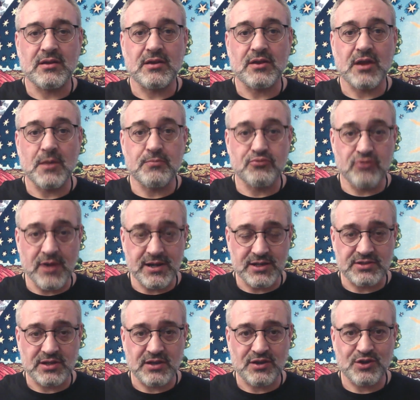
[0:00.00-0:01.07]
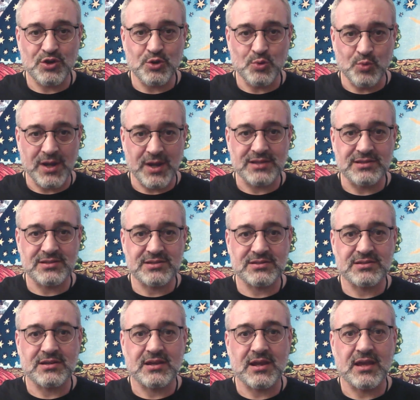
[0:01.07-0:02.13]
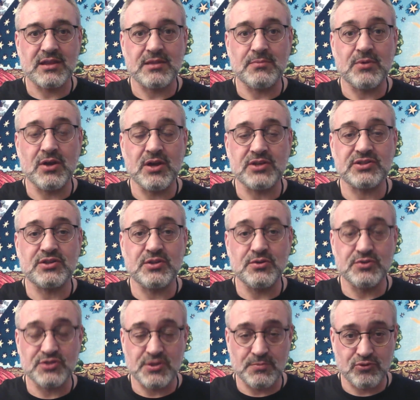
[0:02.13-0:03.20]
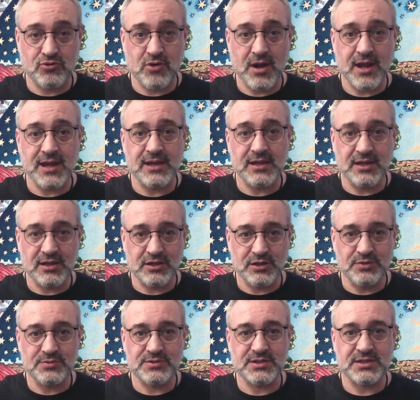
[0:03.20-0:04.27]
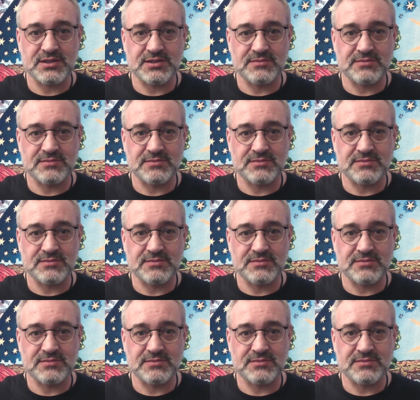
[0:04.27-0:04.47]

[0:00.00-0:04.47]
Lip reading: a predator who wins and the person who's the prey loses,